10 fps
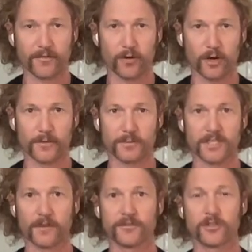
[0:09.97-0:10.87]
forearm
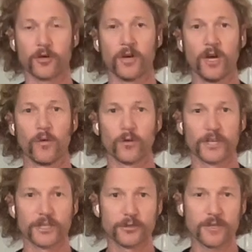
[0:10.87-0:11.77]
themselves. So
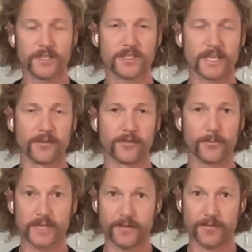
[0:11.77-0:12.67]
we're going to do this in
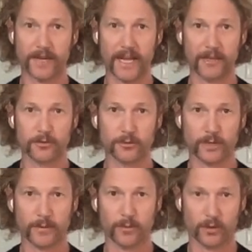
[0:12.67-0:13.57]
three different angles.
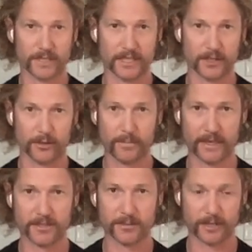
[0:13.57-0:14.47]
We're going to be working a grip
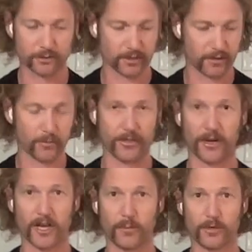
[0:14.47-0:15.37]
isometric with
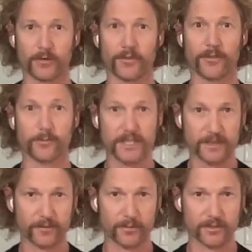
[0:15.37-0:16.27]
our elbow in three
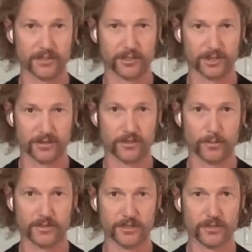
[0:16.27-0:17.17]
different positions.
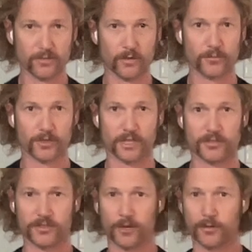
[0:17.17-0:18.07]
So position one we're
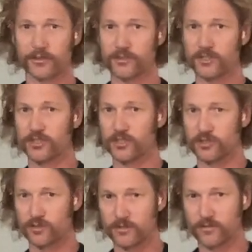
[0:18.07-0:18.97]
going to start with is just
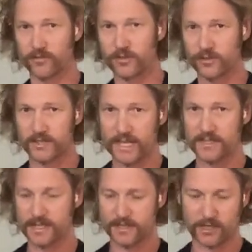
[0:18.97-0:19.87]
this
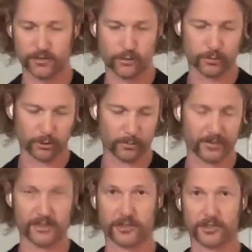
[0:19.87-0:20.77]
nice, easy neutral
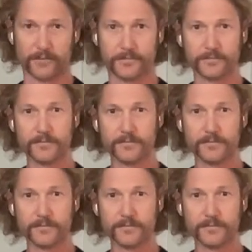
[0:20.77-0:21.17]
position,